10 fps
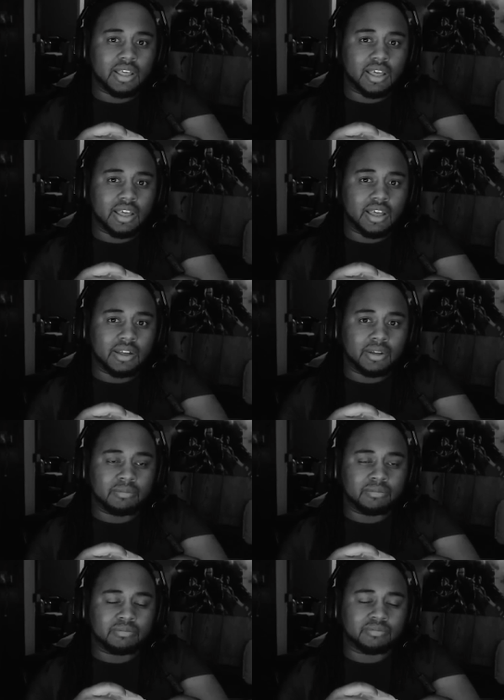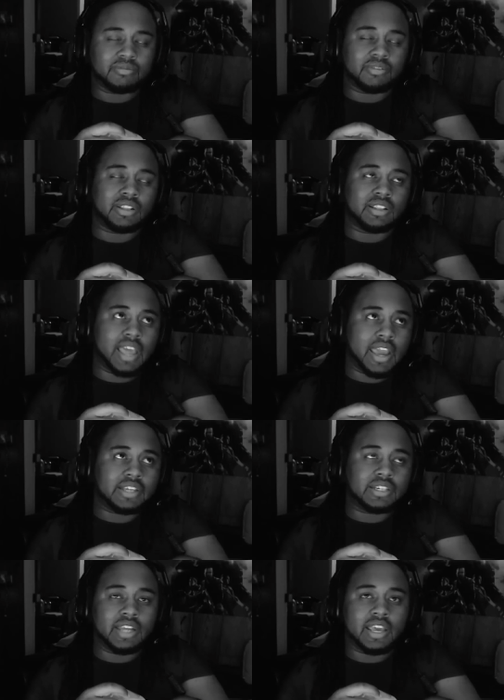Um,
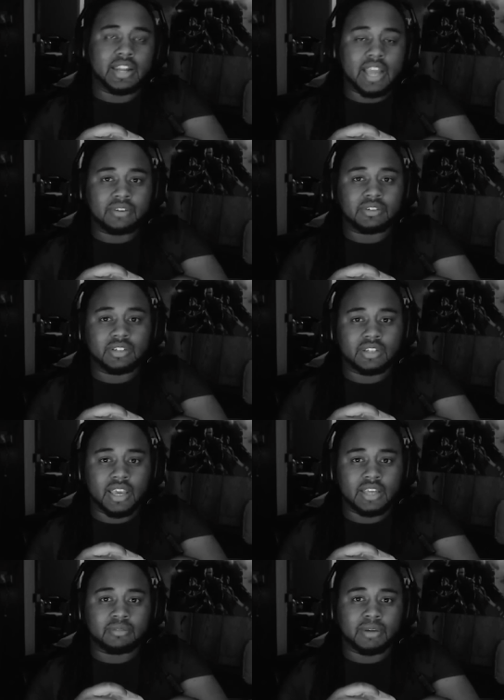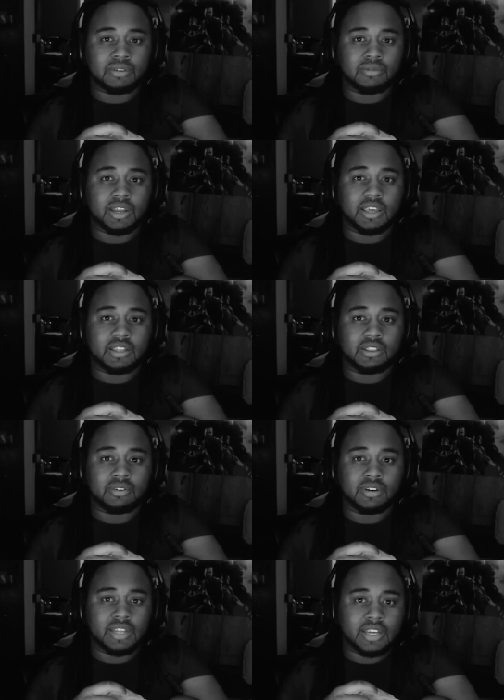last year they announced the Xbox One at
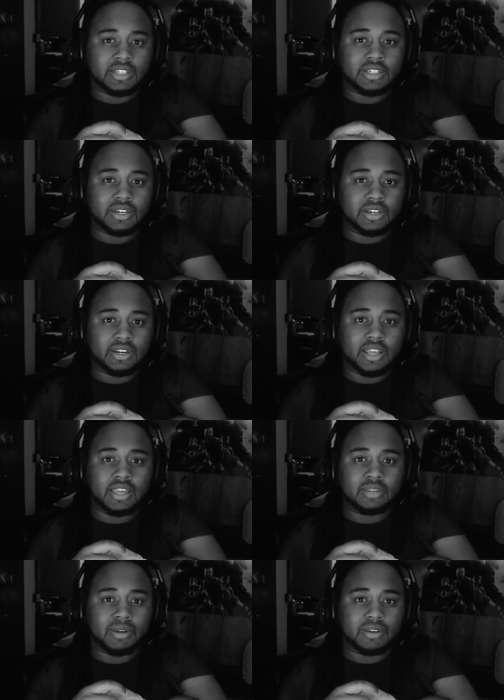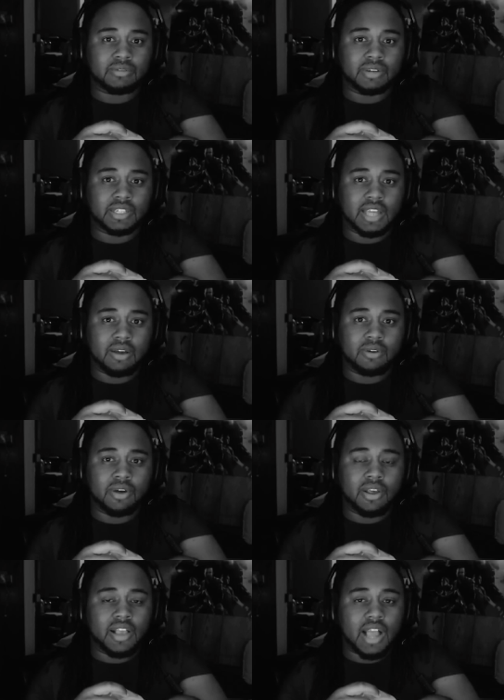E3. This year the Xbox One is out
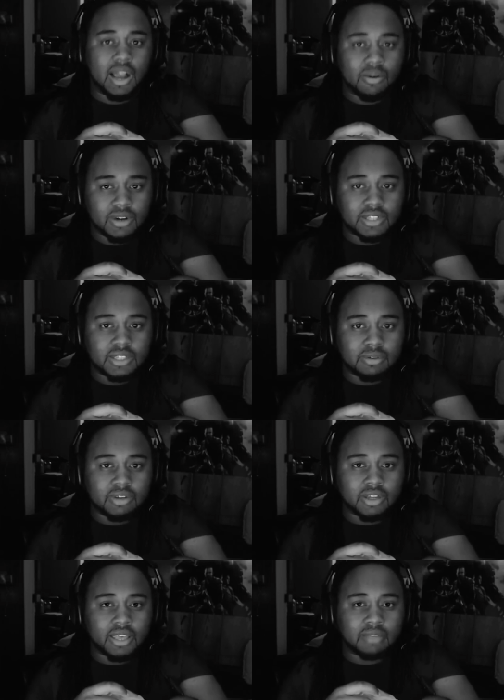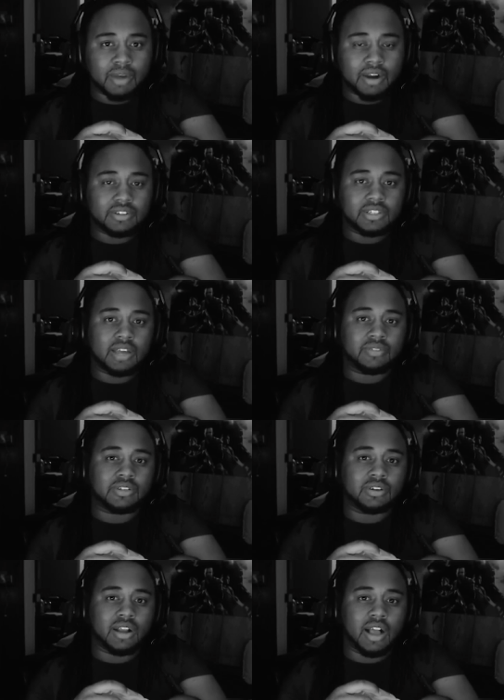I want to see what Microsoft is
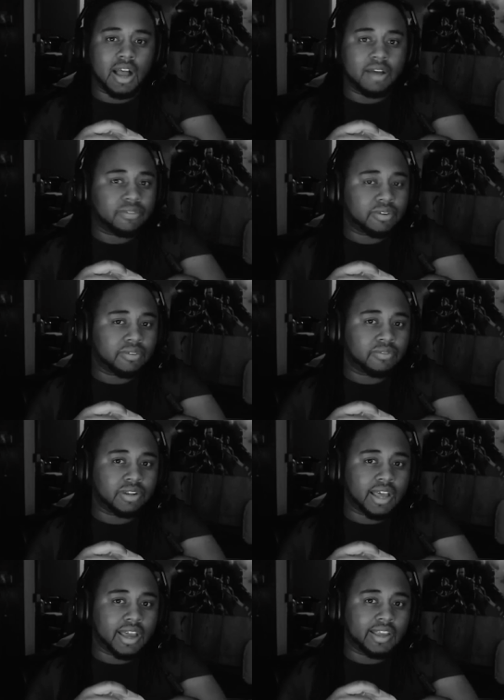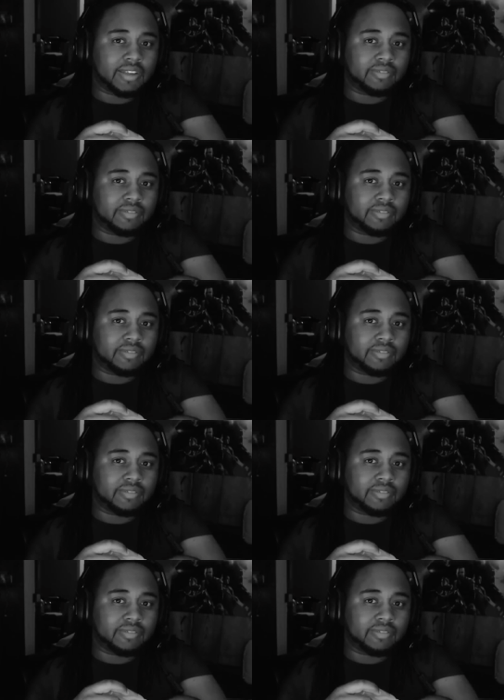going to offer for like